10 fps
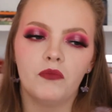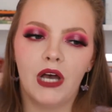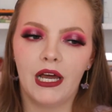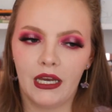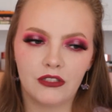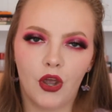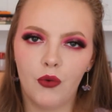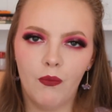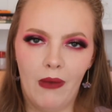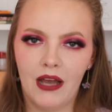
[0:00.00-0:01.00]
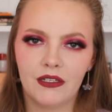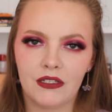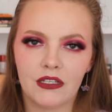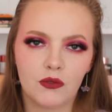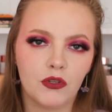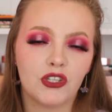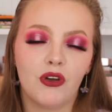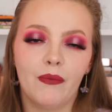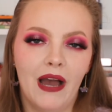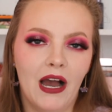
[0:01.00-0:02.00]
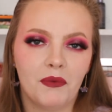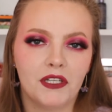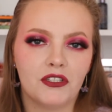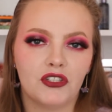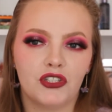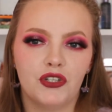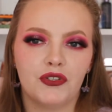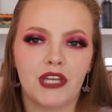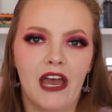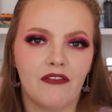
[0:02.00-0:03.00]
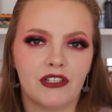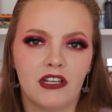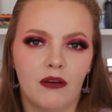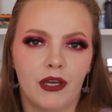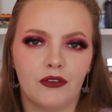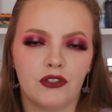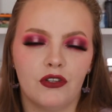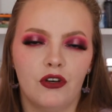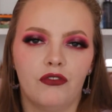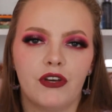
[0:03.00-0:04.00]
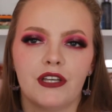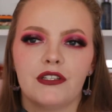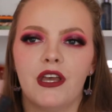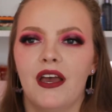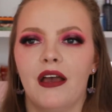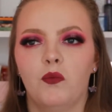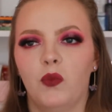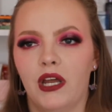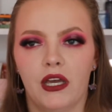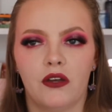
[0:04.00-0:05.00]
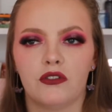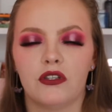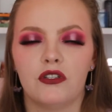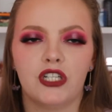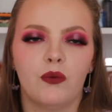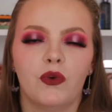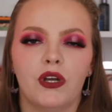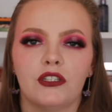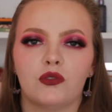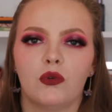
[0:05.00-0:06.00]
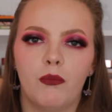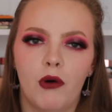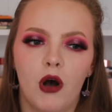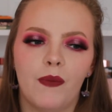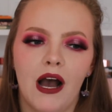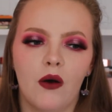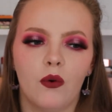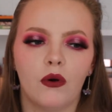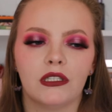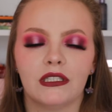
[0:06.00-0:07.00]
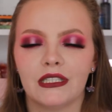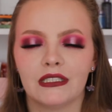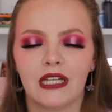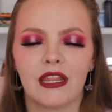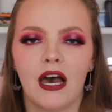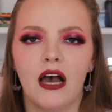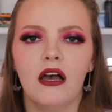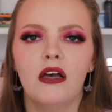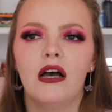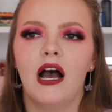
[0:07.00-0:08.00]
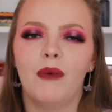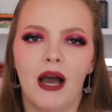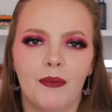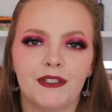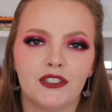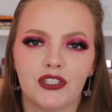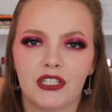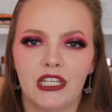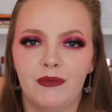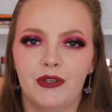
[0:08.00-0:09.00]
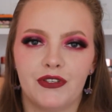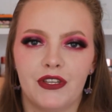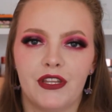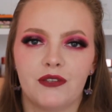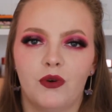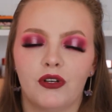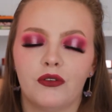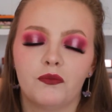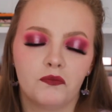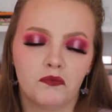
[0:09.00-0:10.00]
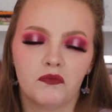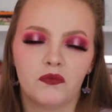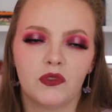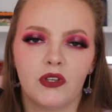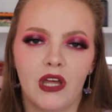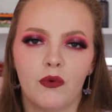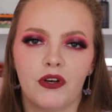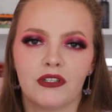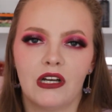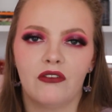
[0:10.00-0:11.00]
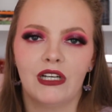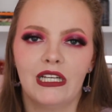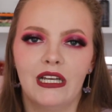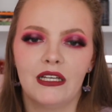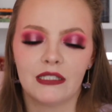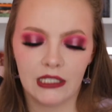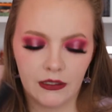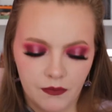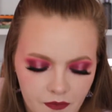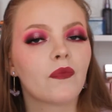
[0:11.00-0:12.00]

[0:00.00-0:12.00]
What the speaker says: And I don't mind this one, so I'm happy to just use it every time I go to the office, when I go to the gym, when I just want to pop out and things like that. I'm happy to just keep using this one. So that works out really nicely.